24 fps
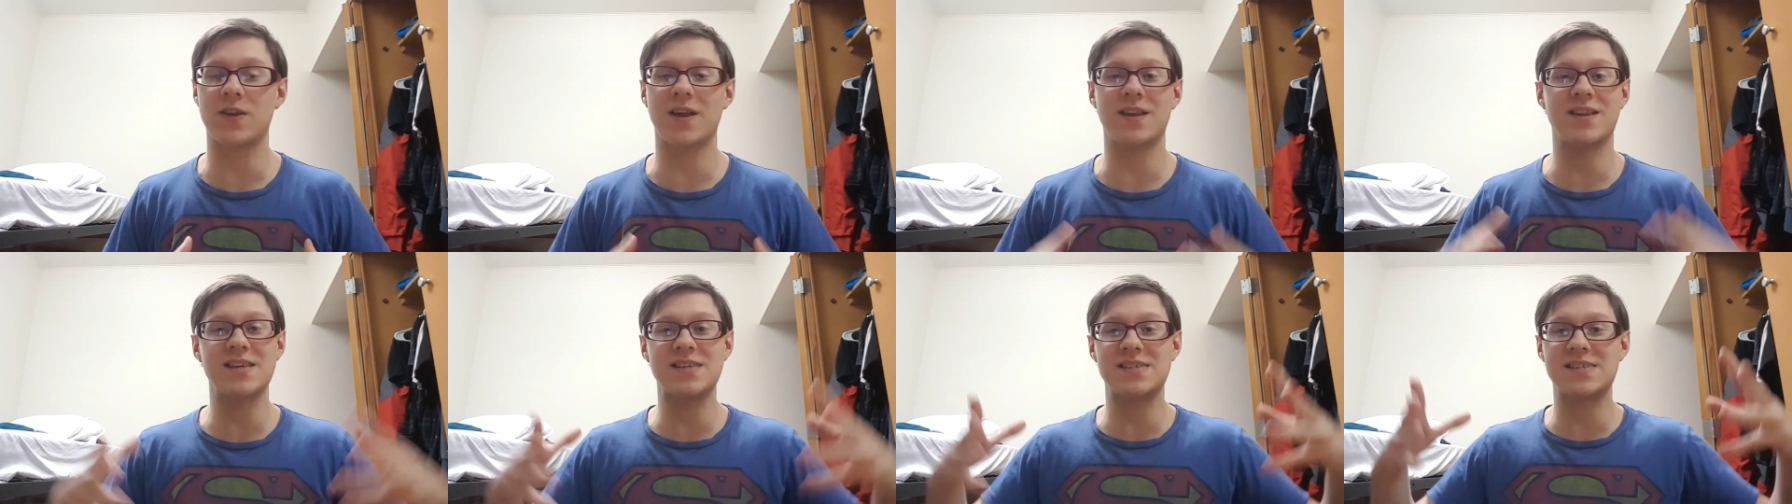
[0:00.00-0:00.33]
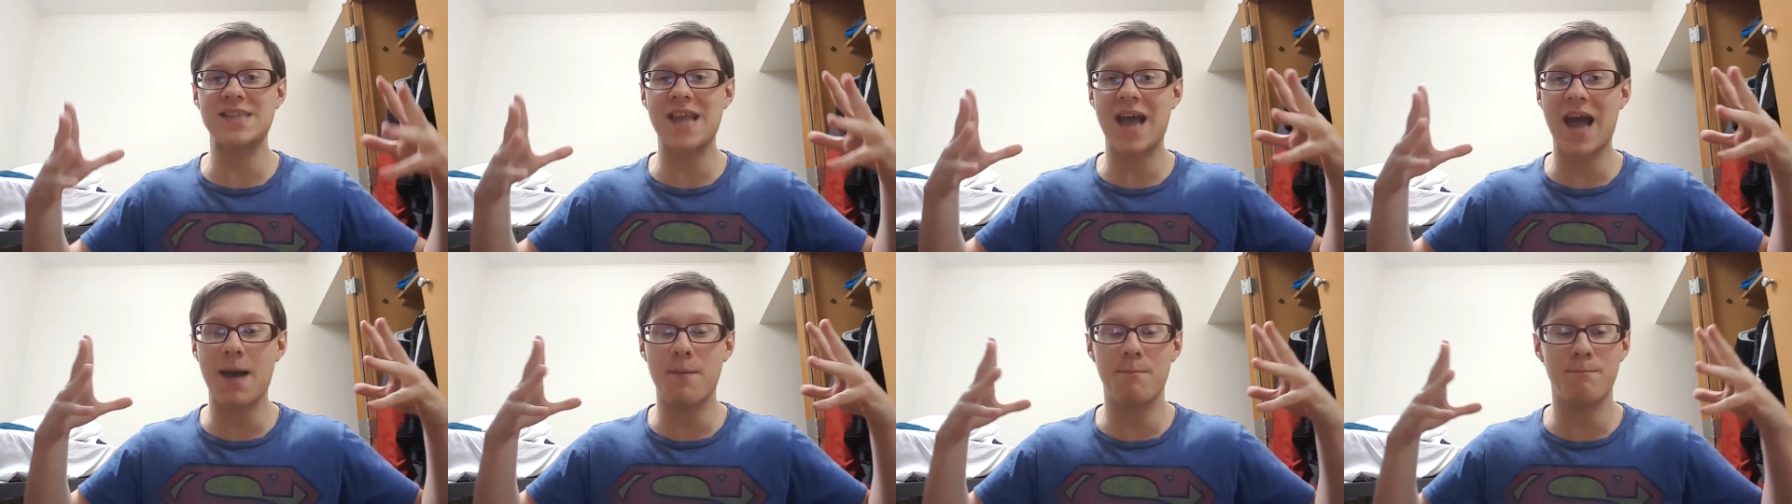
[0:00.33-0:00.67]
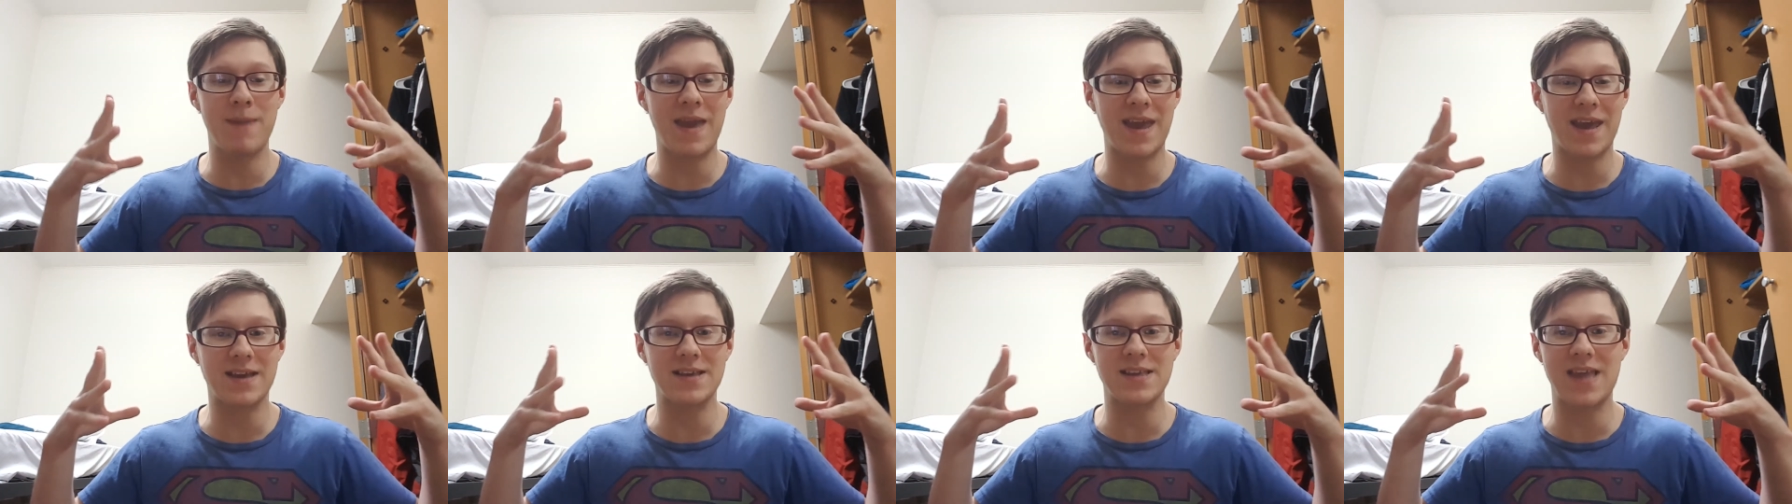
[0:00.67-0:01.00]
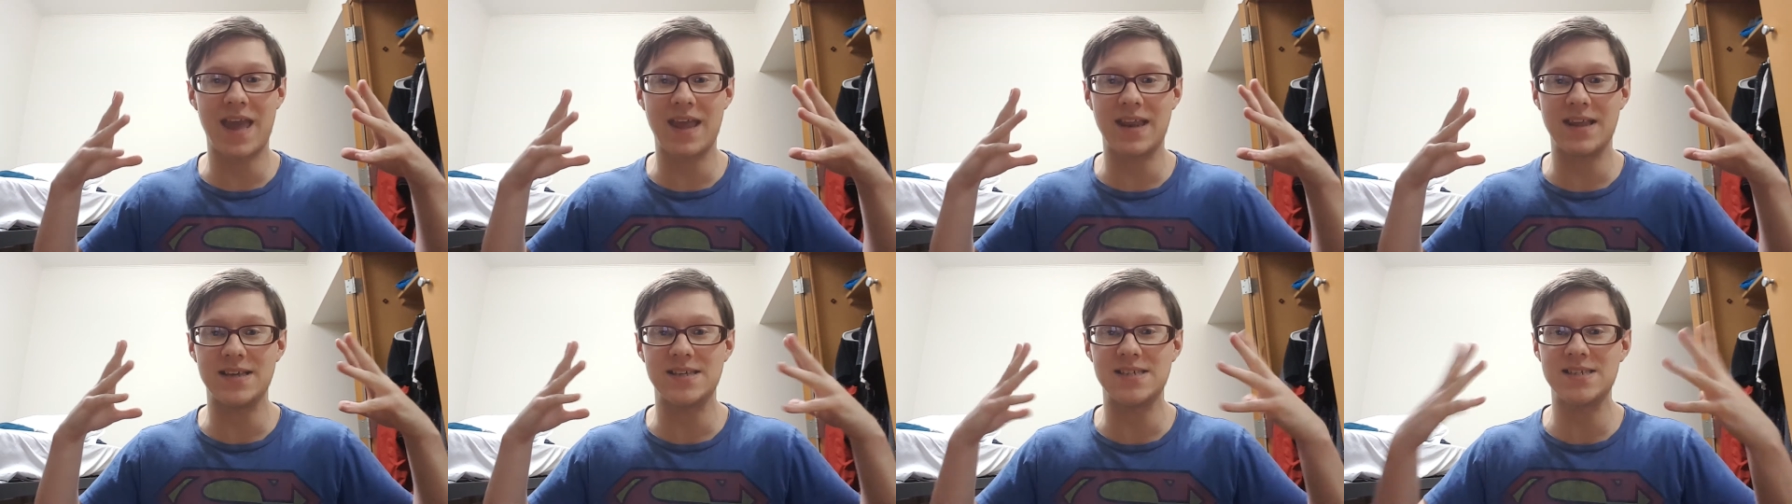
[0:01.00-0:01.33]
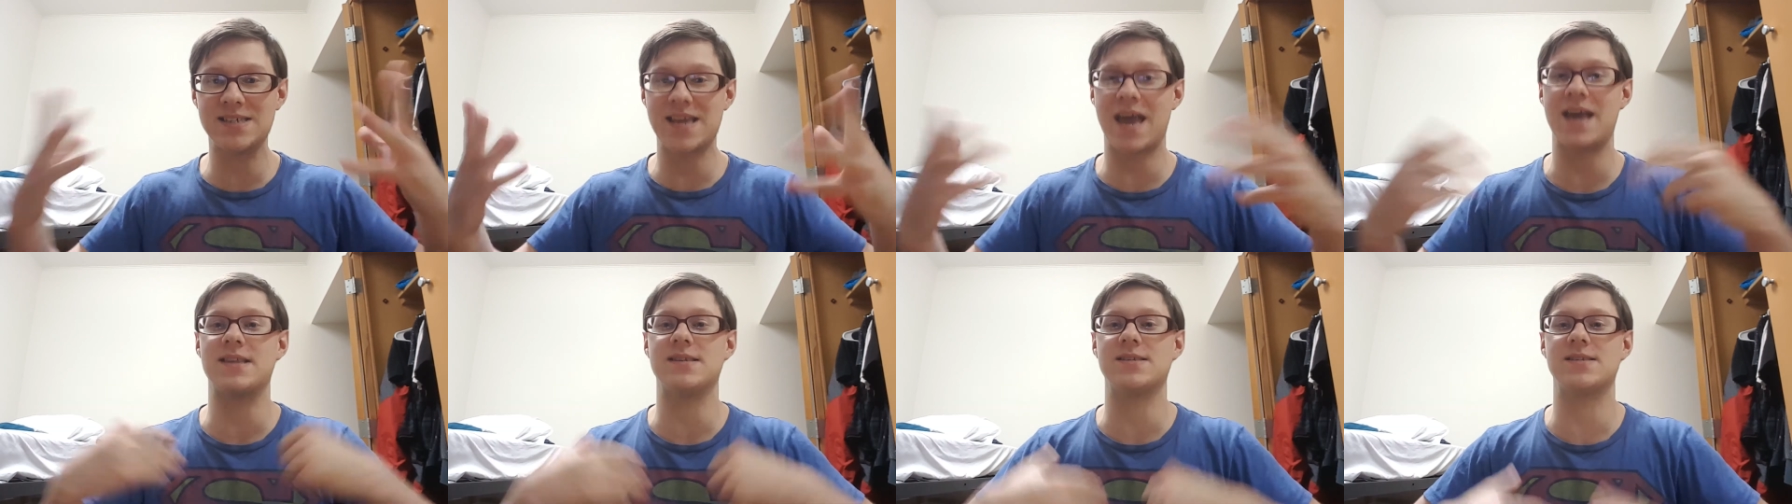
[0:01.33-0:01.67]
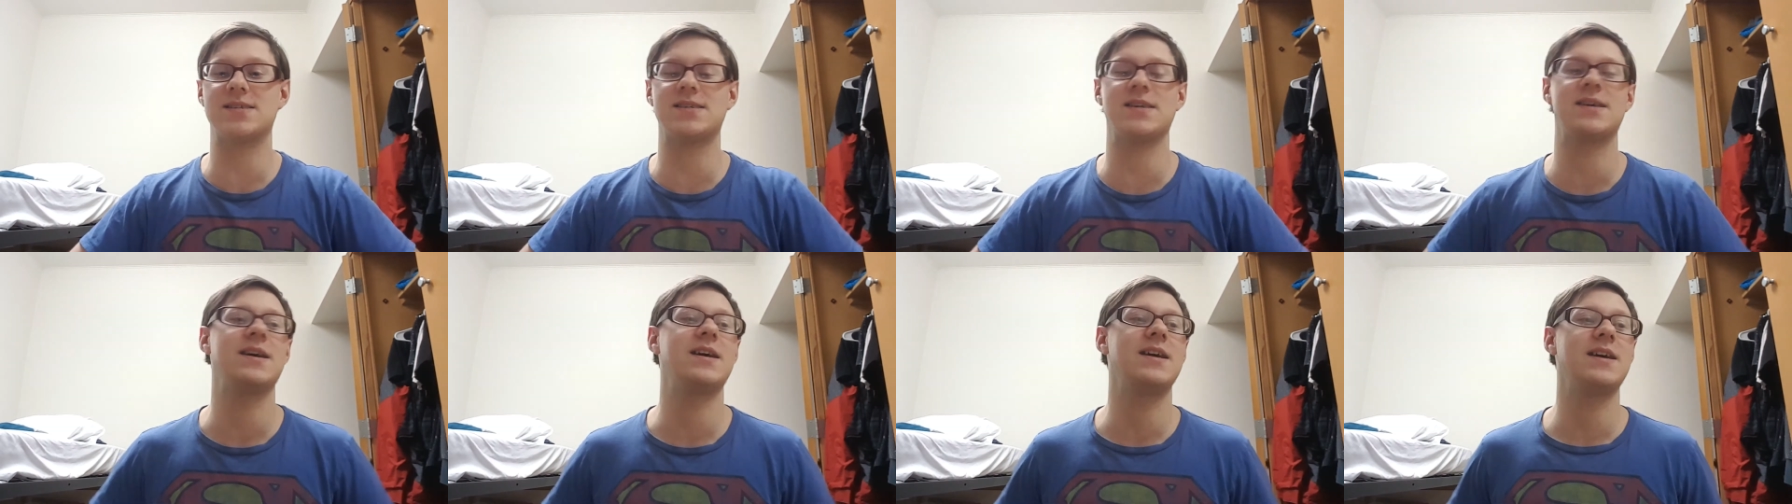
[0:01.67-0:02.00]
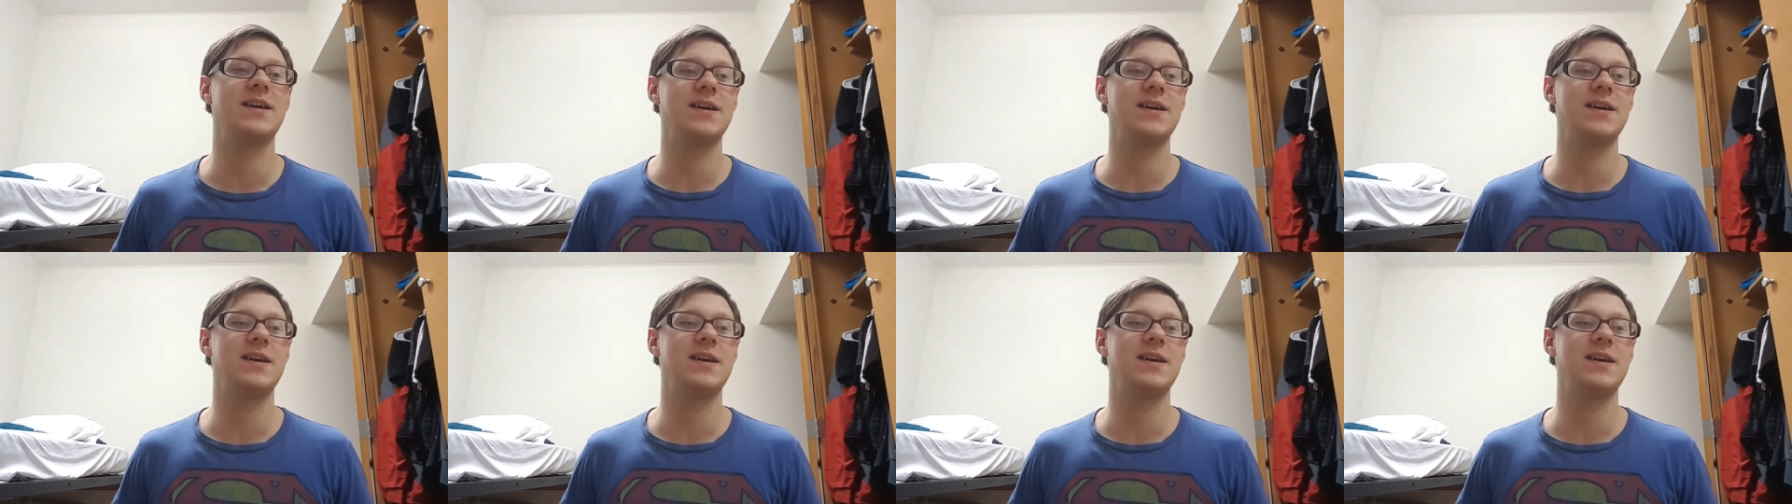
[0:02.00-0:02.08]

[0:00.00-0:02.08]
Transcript: That does not make any sense.